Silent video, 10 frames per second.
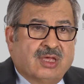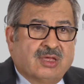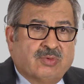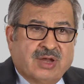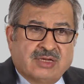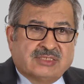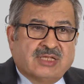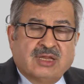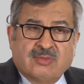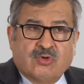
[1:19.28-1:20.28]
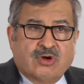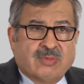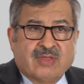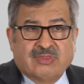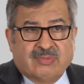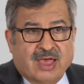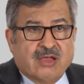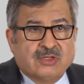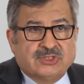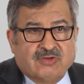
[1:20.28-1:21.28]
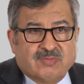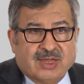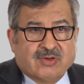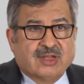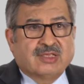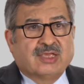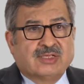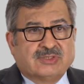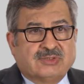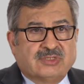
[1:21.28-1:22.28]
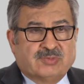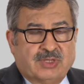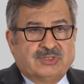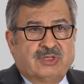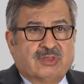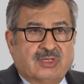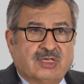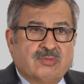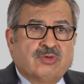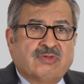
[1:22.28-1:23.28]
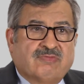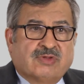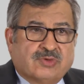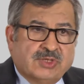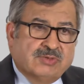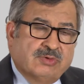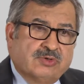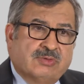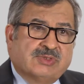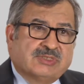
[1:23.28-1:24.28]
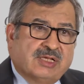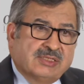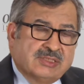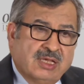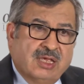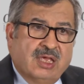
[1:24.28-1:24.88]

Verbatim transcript: uh, we're understanding more about the biology of pancreatic cancer, especially the immune infiltration of the tumor cells.